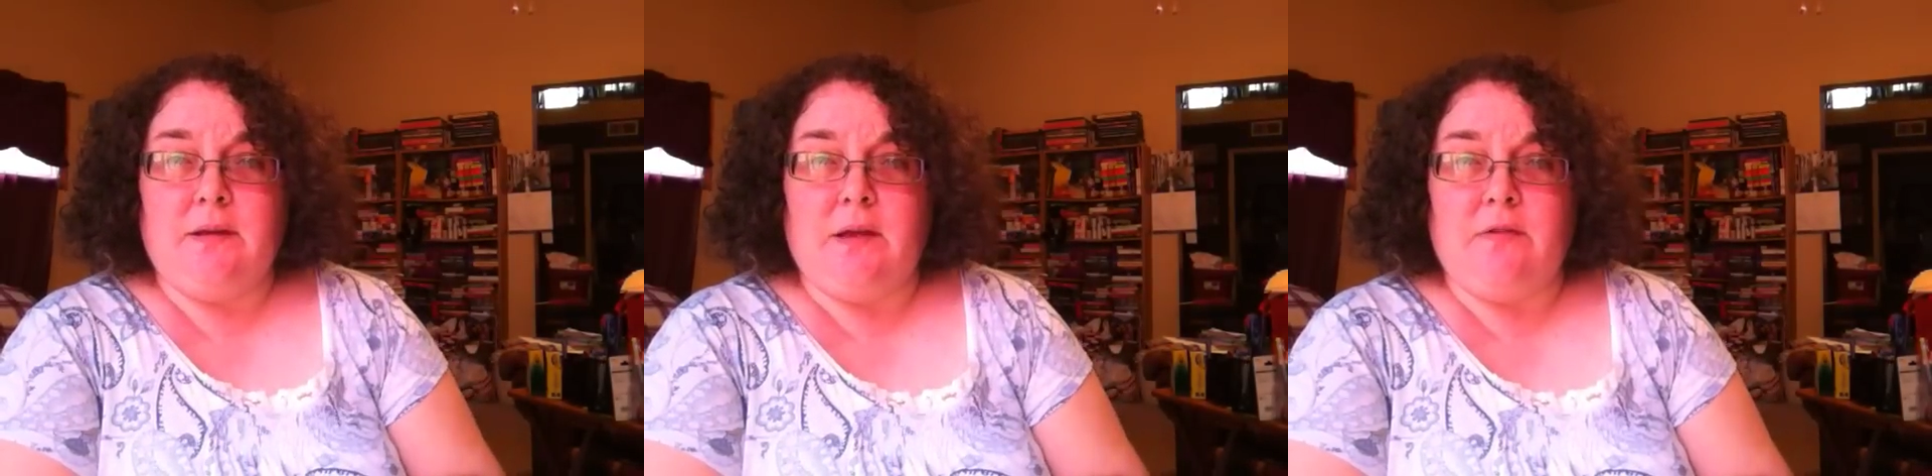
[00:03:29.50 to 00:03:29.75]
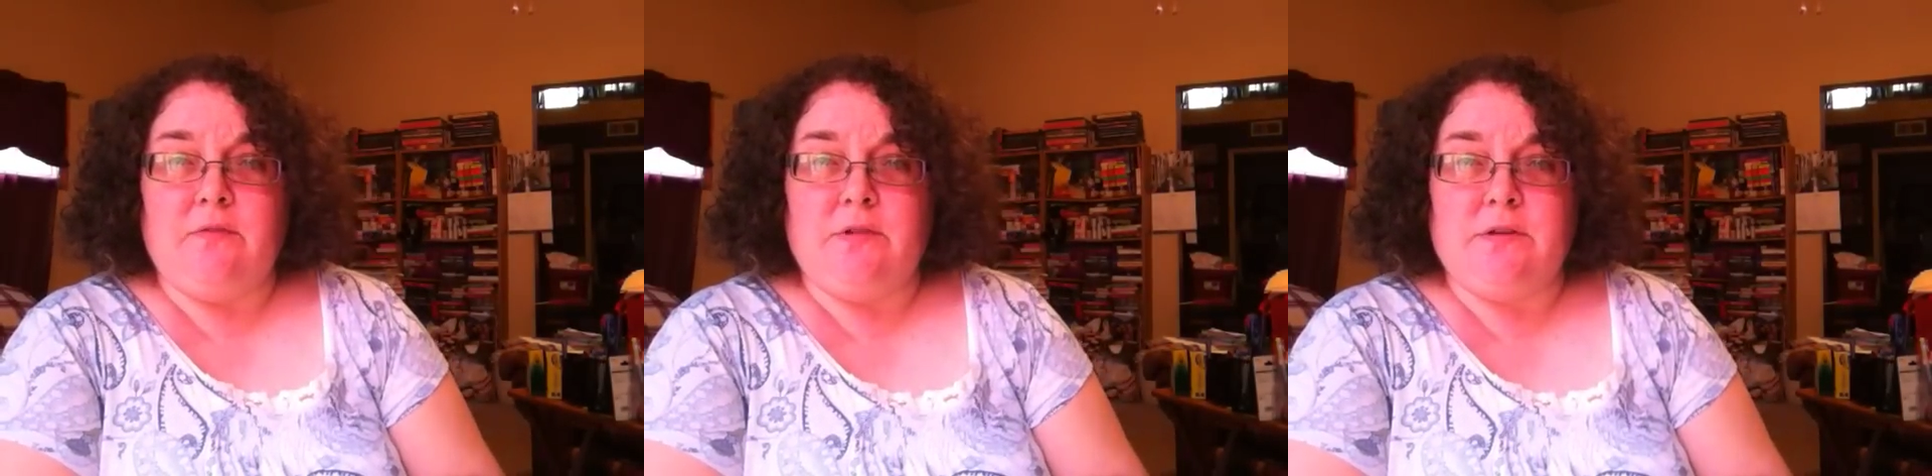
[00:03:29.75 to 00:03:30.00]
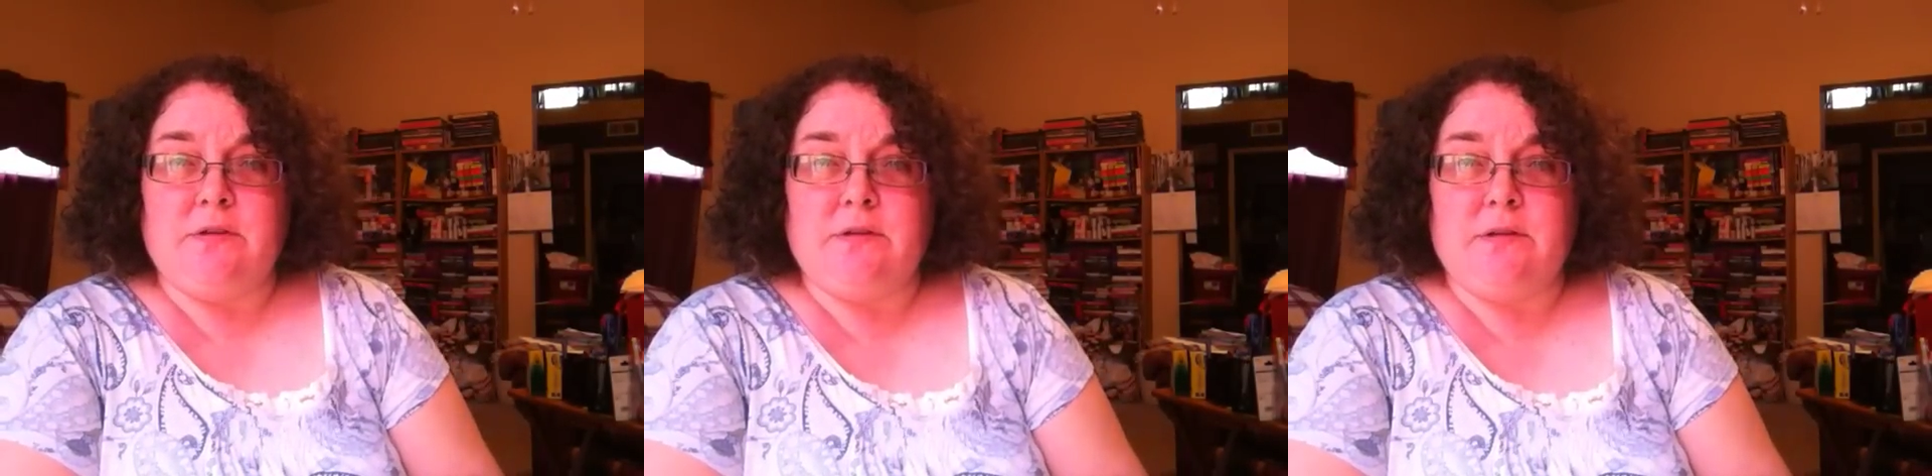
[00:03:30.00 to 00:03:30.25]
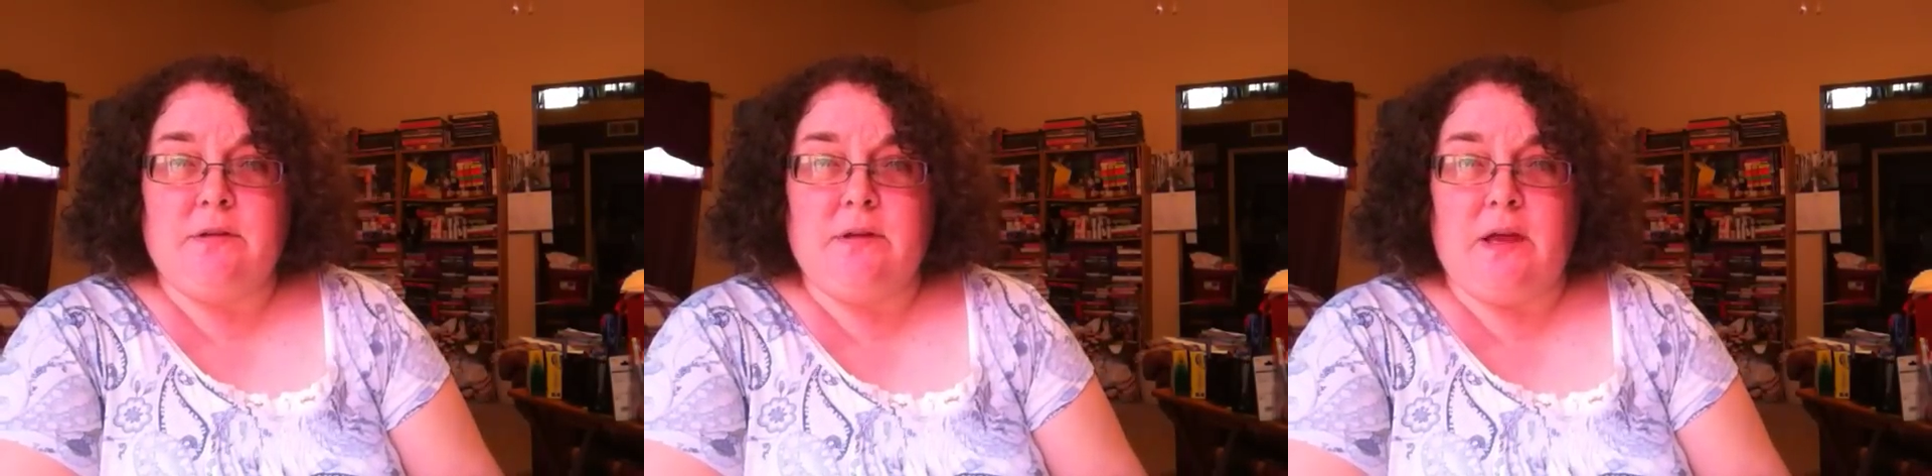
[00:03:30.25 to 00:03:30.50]
I
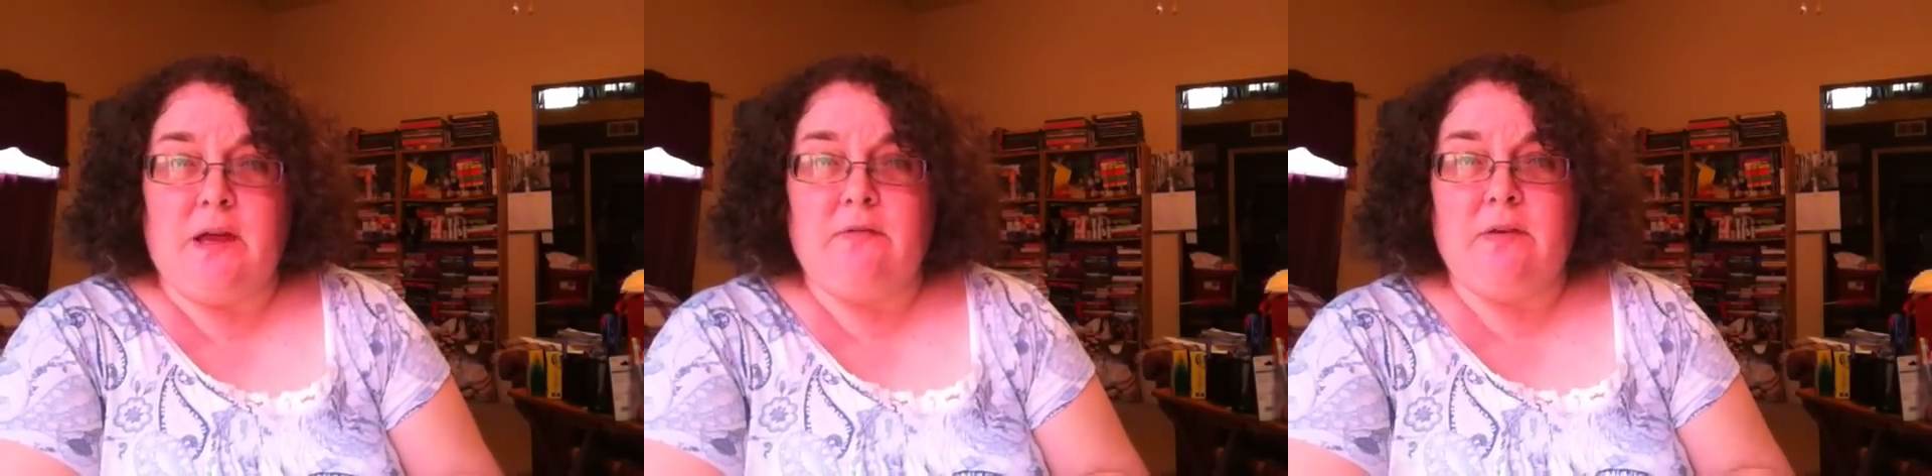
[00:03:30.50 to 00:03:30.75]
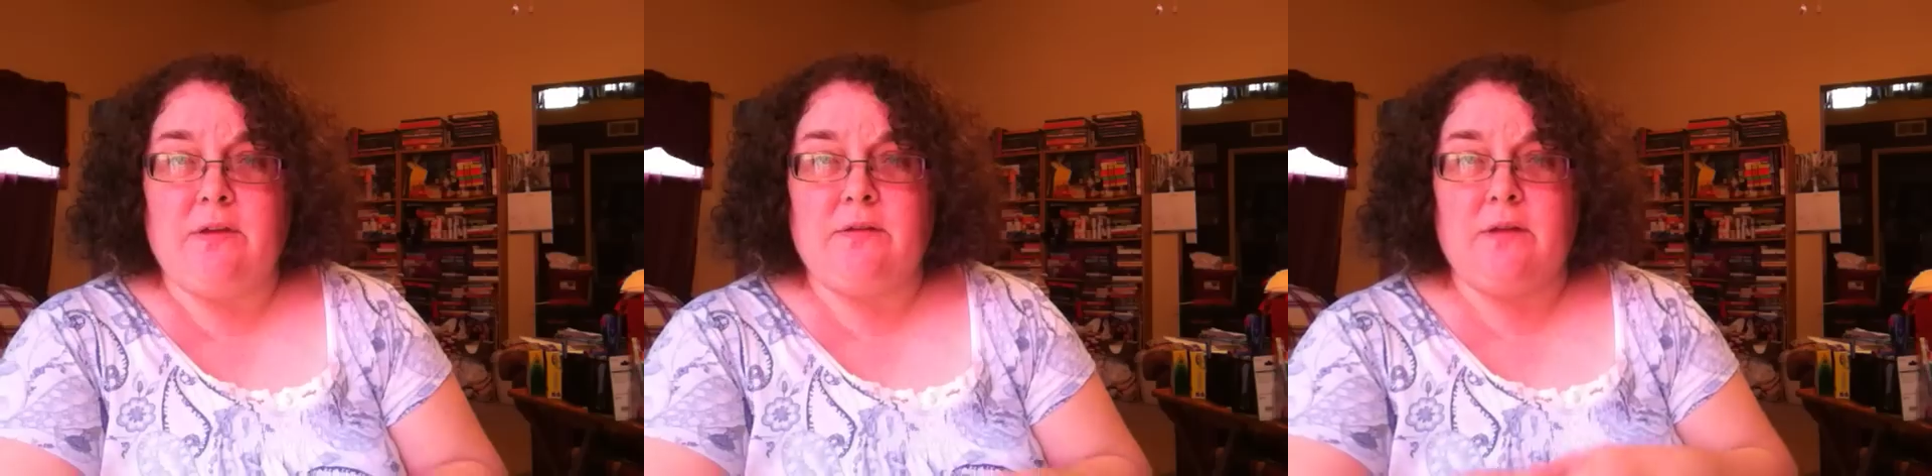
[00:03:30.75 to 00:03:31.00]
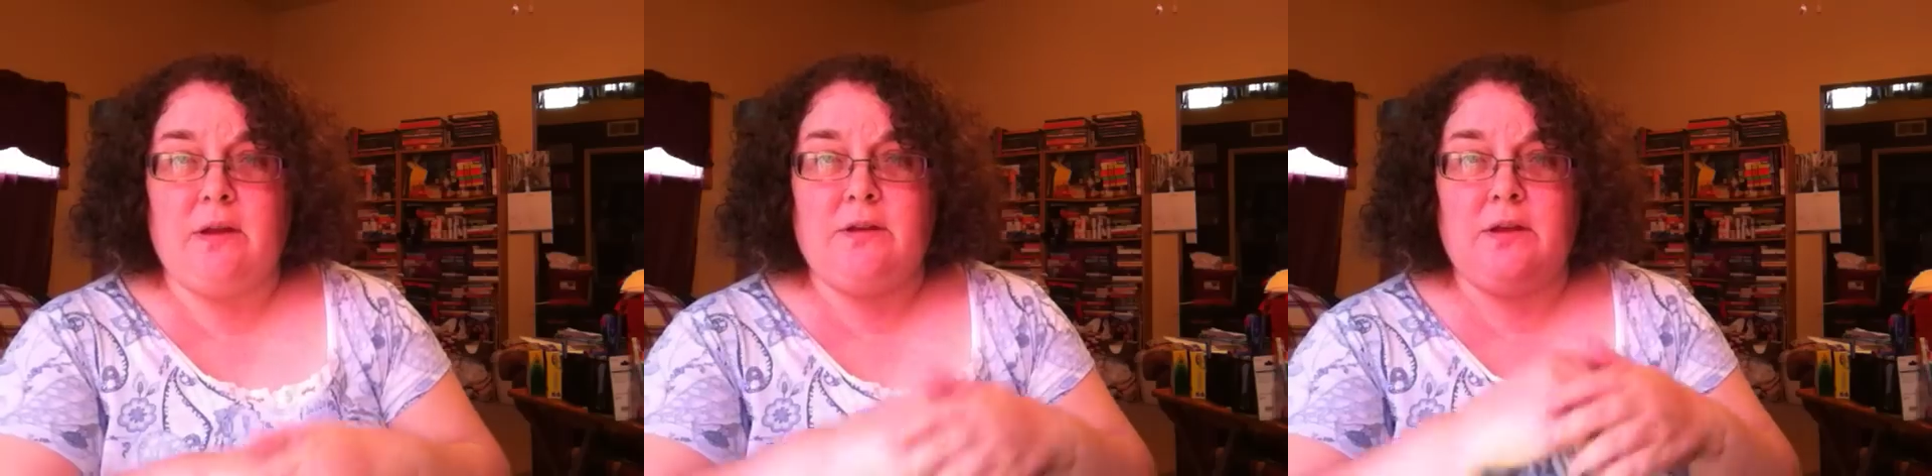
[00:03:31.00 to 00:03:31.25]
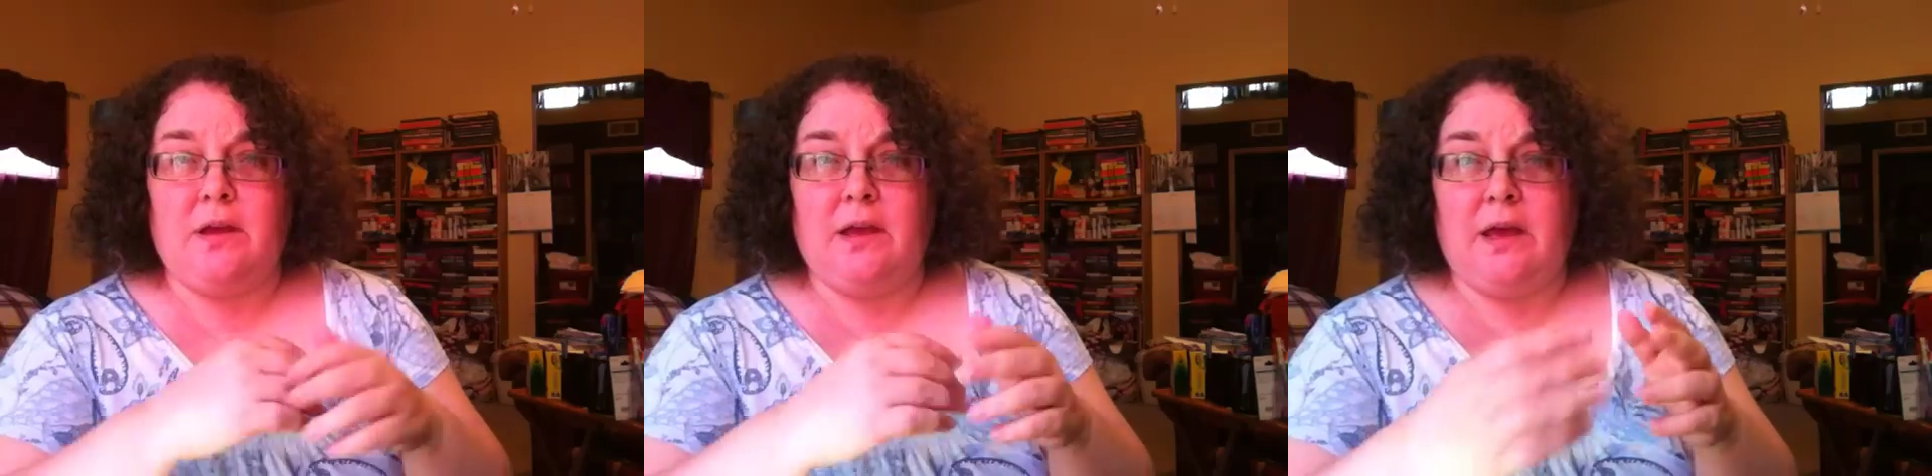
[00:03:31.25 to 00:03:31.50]

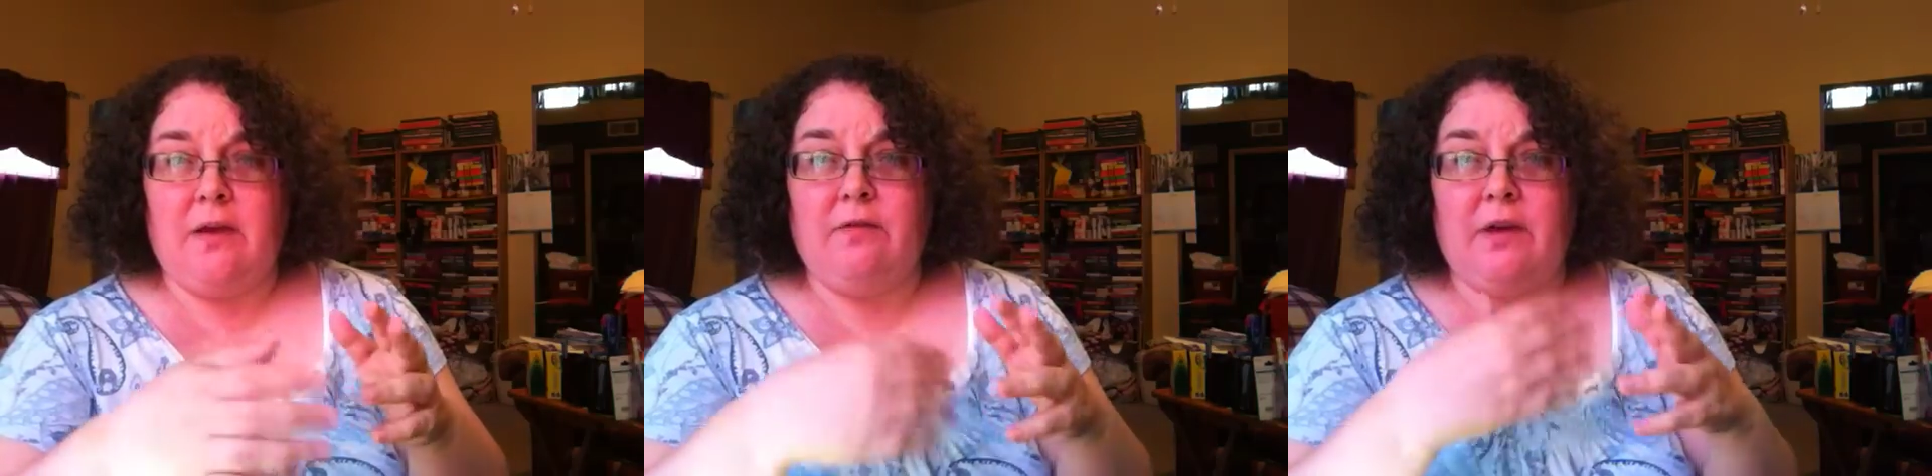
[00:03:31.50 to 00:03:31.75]
have